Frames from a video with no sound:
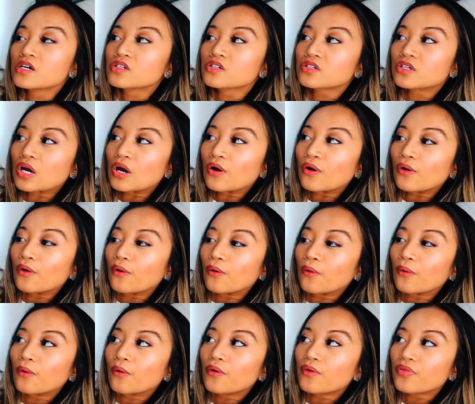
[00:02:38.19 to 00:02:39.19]

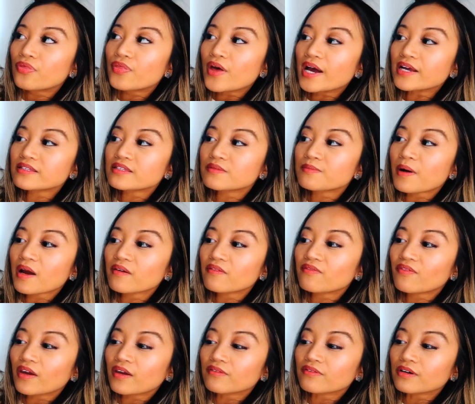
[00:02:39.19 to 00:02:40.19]
So that's my
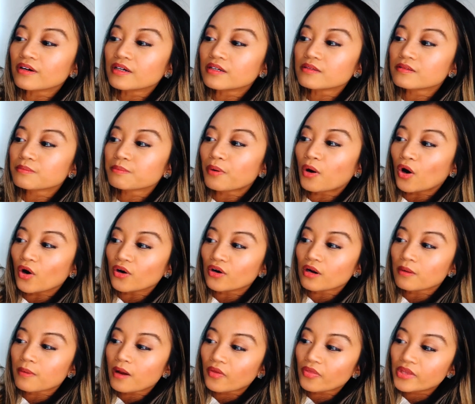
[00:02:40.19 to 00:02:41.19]
favorite
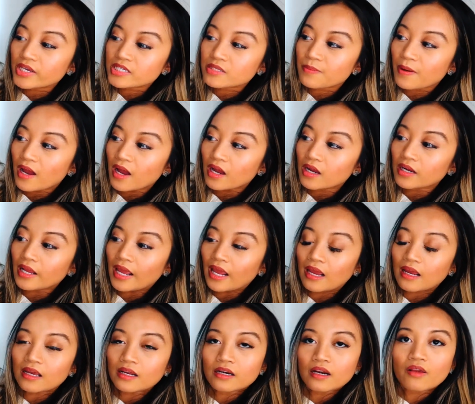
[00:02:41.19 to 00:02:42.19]
part about this bag,
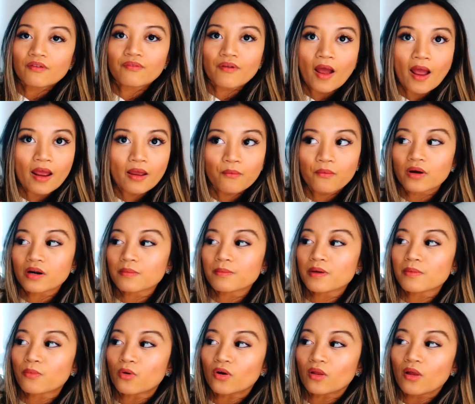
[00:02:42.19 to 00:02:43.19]
and if I want to
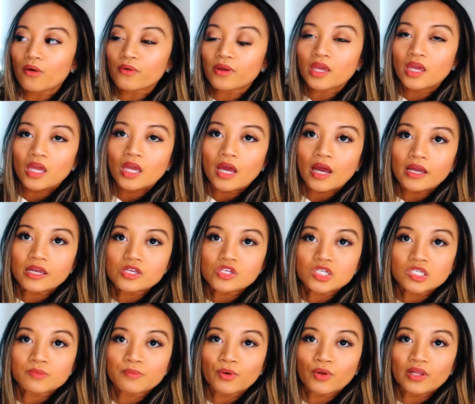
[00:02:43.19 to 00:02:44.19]
be more low-key, I
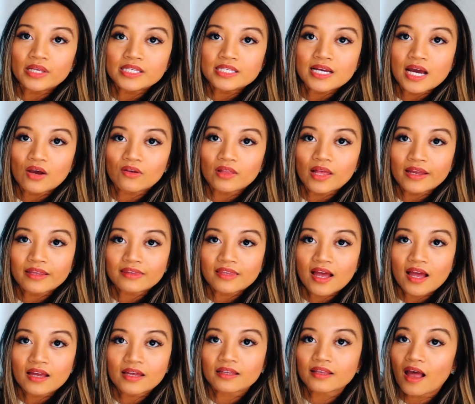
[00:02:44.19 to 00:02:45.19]
can just pull it down like
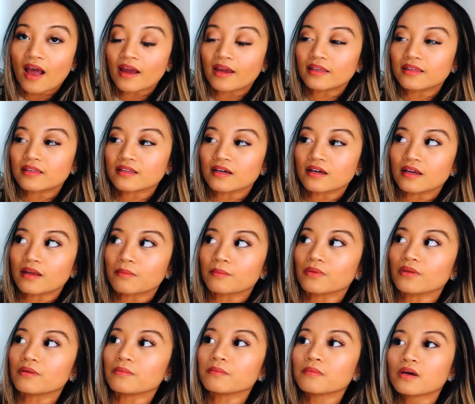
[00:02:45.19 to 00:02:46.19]
that and hide the
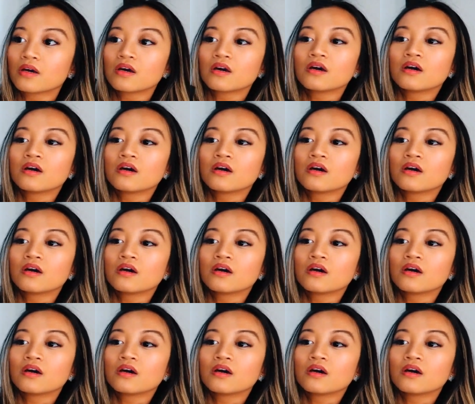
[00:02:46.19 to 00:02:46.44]
emblem.